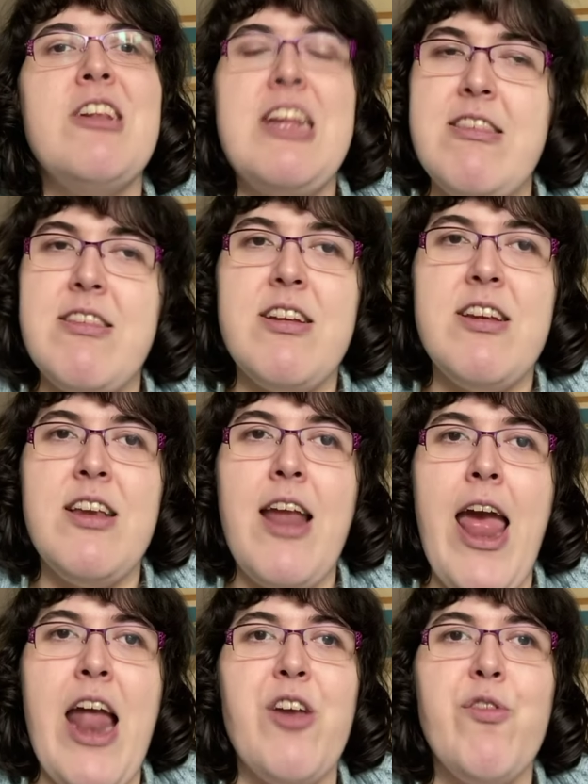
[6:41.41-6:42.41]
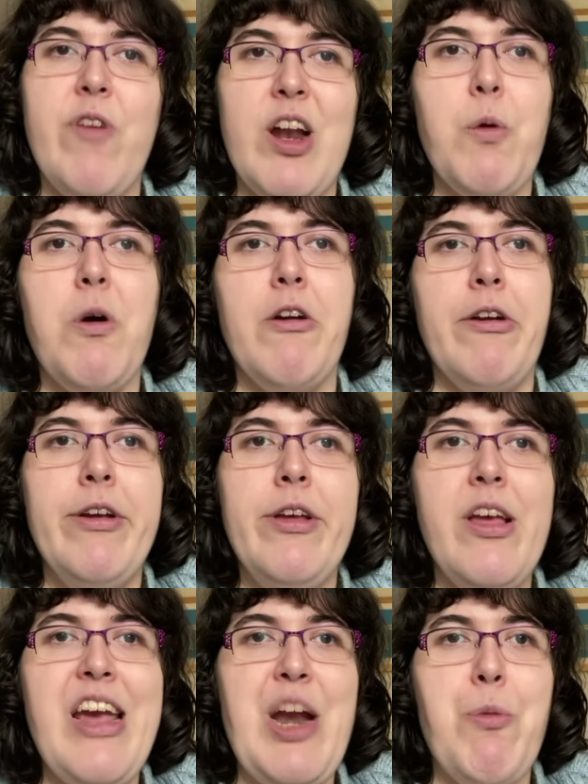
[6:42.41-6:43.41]
listen and follow on
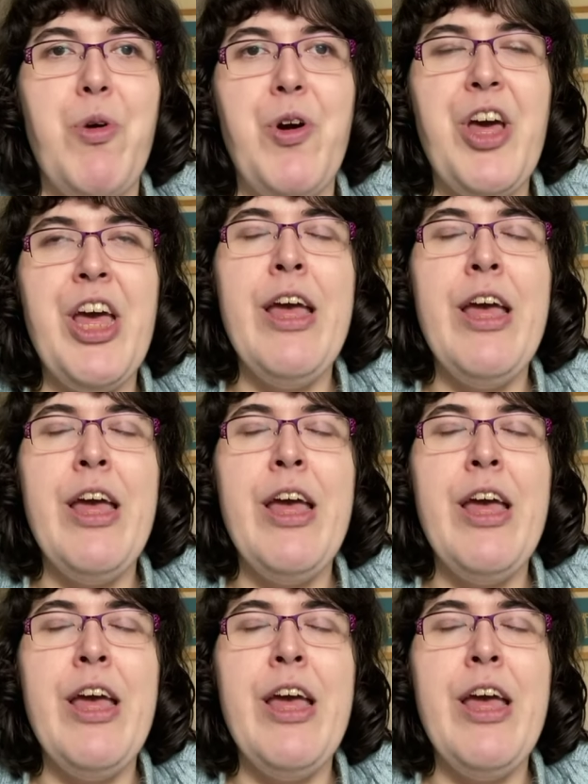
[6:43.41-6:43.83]
in a book.